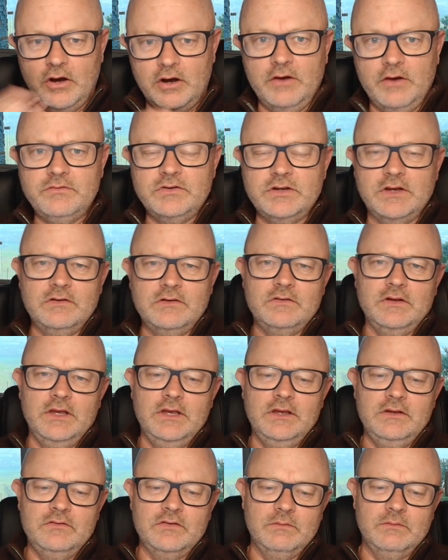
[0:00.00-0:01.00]
I've changed to
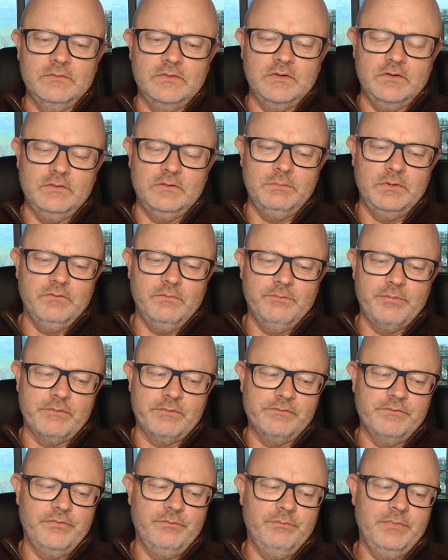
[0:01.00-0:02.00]
eSIM, so it's a bit of a
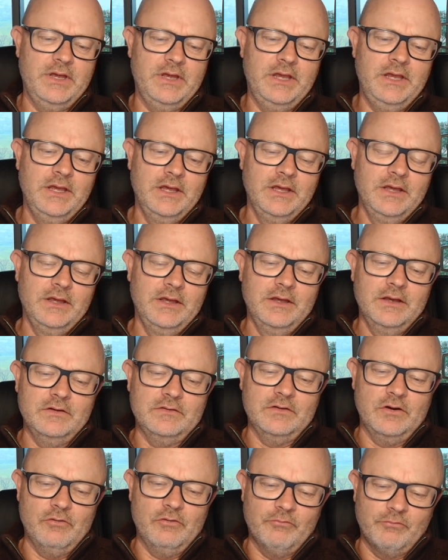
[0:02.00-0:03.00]
problem for me
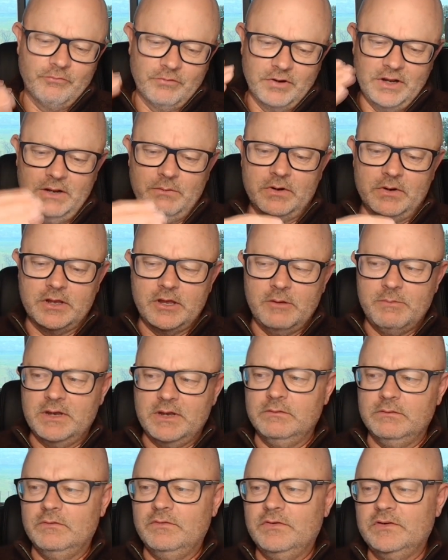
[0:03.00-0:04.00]
because I really want to go
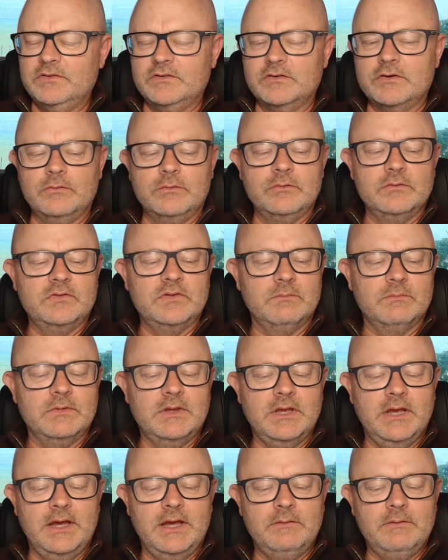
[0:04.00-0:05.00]
back to a physical
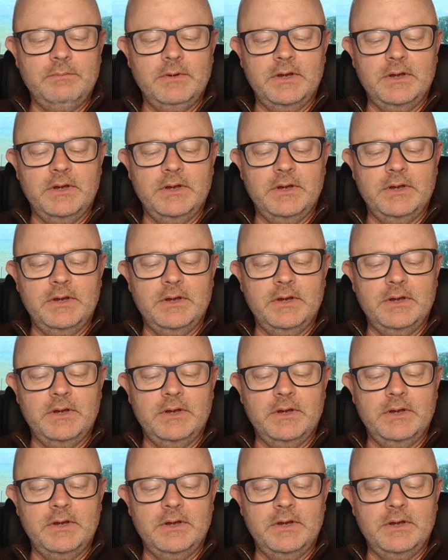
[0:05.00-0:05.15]
SIM card.